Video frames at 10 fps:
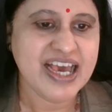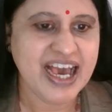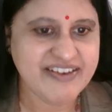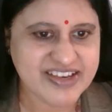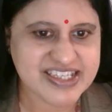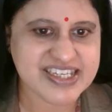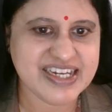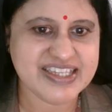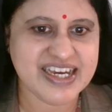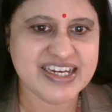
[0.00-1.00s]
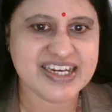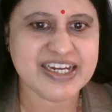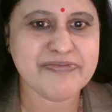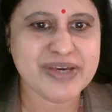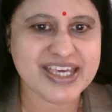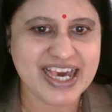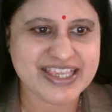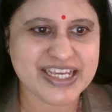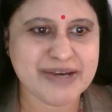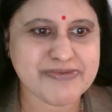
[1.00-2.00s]
Having said that, let me
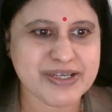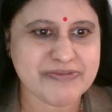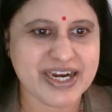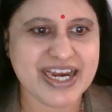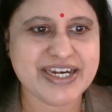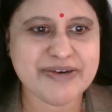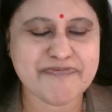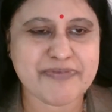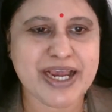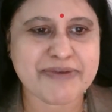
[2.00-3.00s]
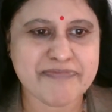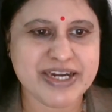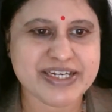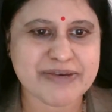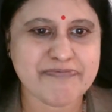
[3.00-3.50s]
gather up some random pragmatic